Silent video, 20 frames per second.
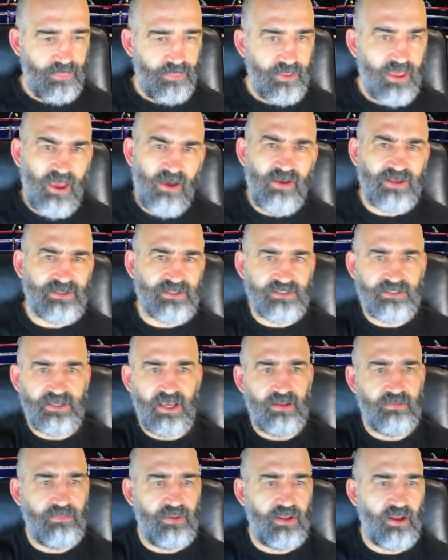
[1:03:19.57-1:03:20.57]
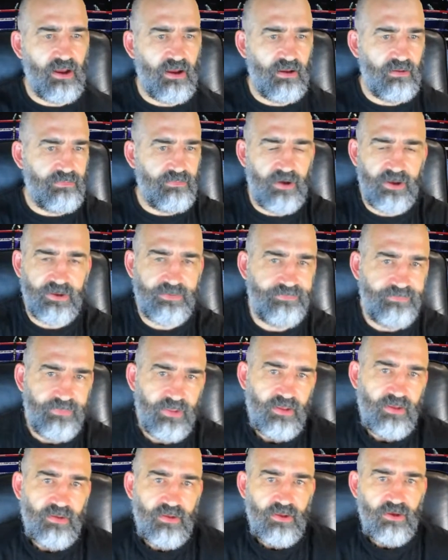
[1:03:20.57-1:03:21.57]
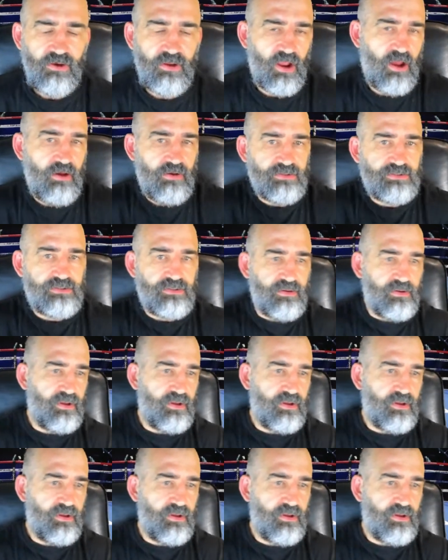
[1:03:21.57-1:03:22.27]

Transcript: As I said, who knows?